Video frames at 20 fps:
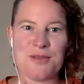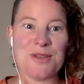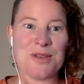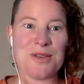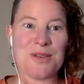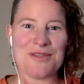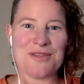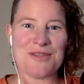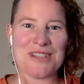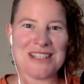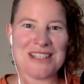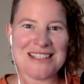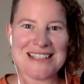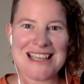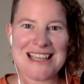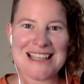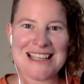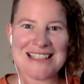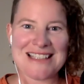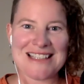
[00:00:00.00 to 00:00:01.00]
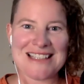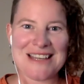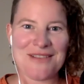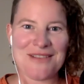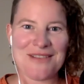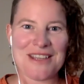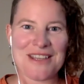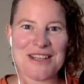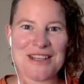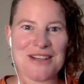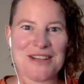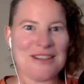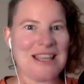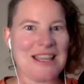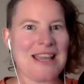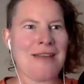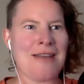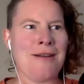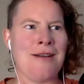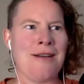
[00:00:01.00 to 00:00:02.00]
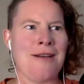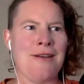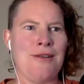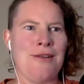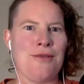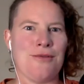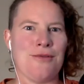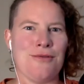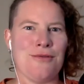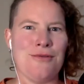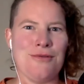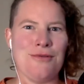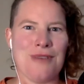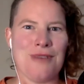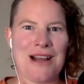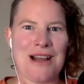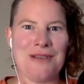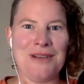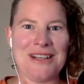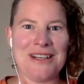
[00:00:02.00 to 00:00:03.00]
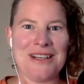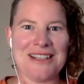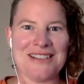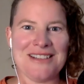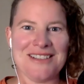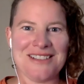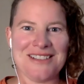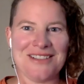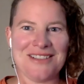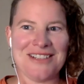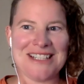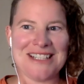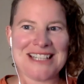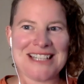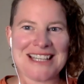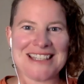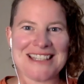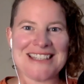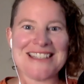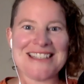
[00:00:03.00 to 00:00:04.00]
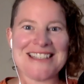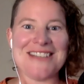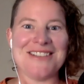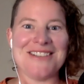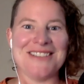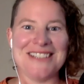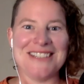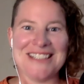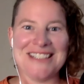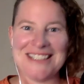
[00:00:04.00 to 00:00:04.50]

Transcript: So if she's saying stuff that you're like, ooh, I want to check this out,